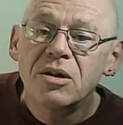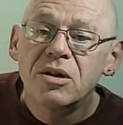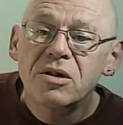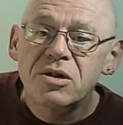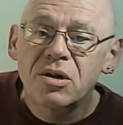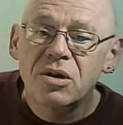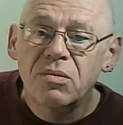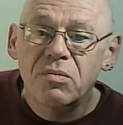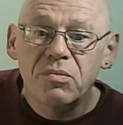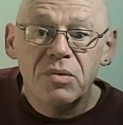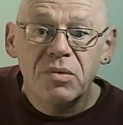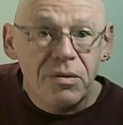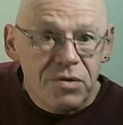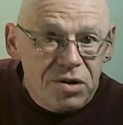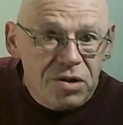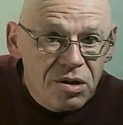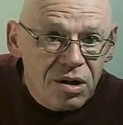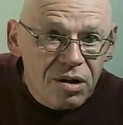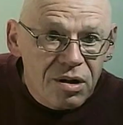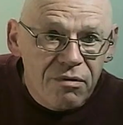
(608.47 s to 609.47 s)
So that
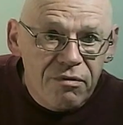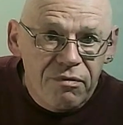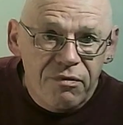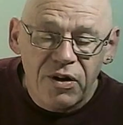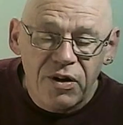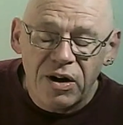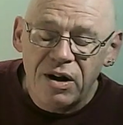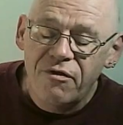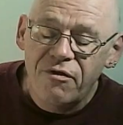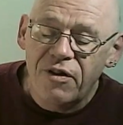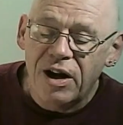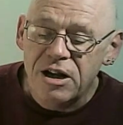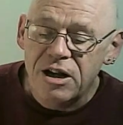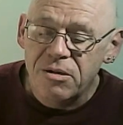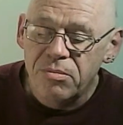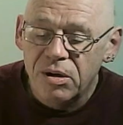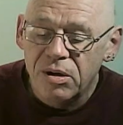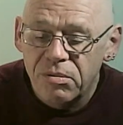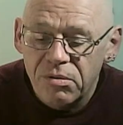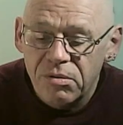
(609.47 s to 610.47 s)
was another very
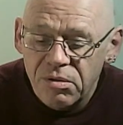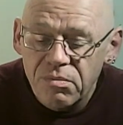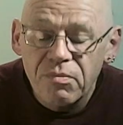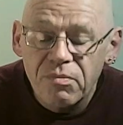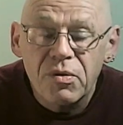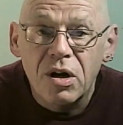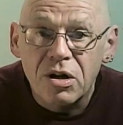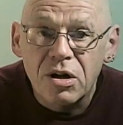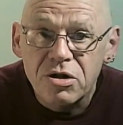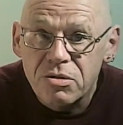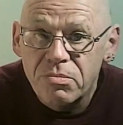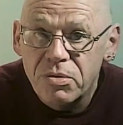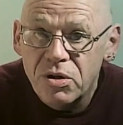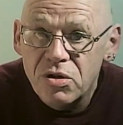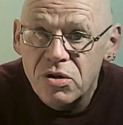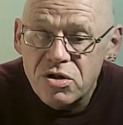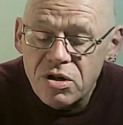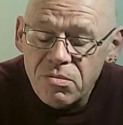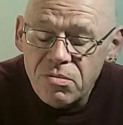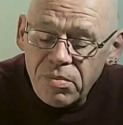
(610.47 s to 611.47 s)
valuable
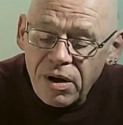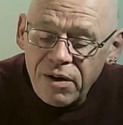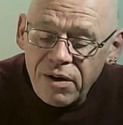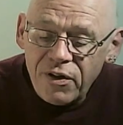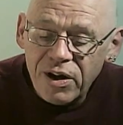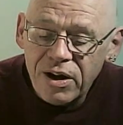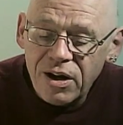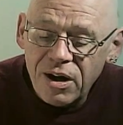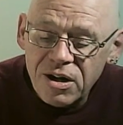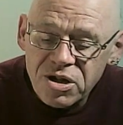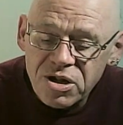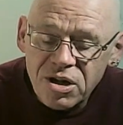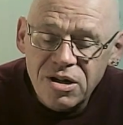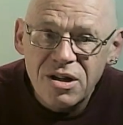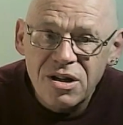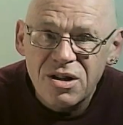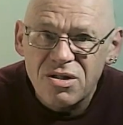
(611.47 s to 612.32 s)
contribution by Vygotsky,